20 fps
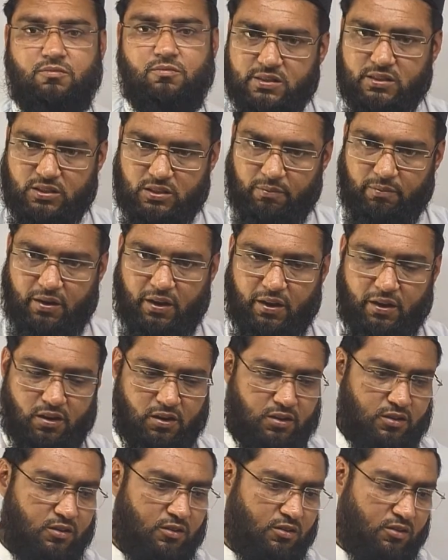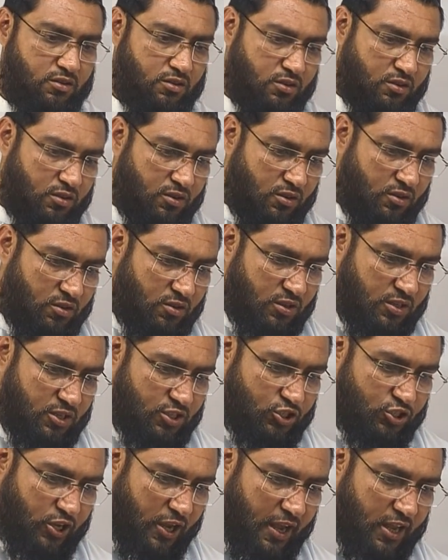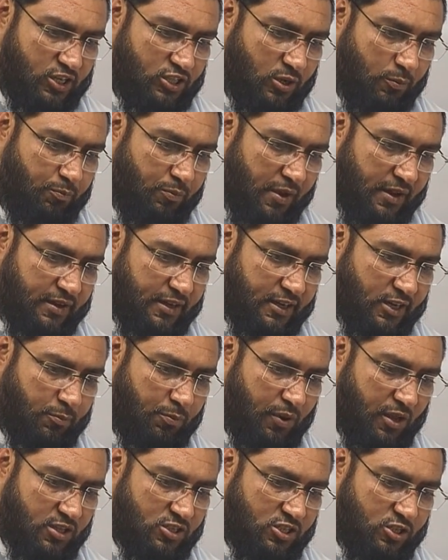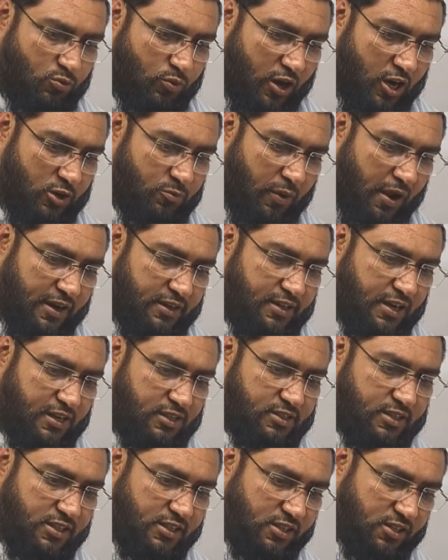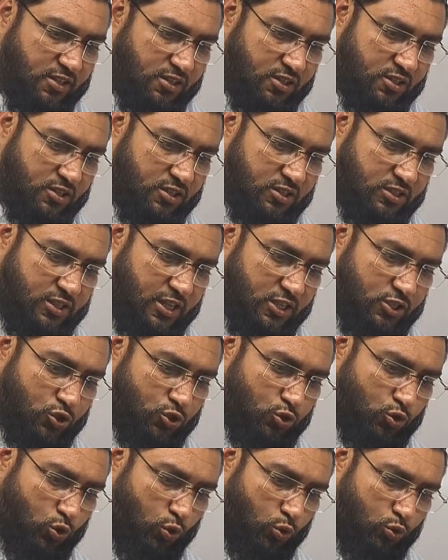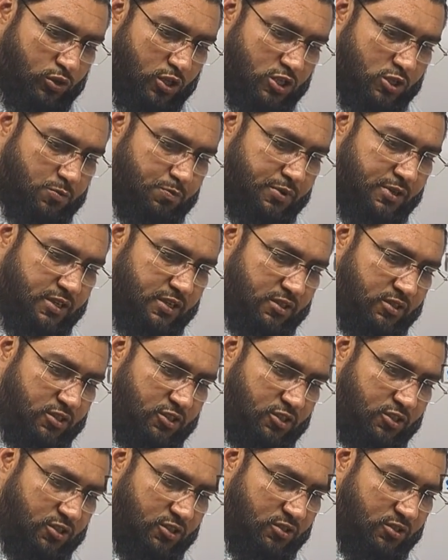Similarly, change of magnetic flux divided by del T. This shows the speed.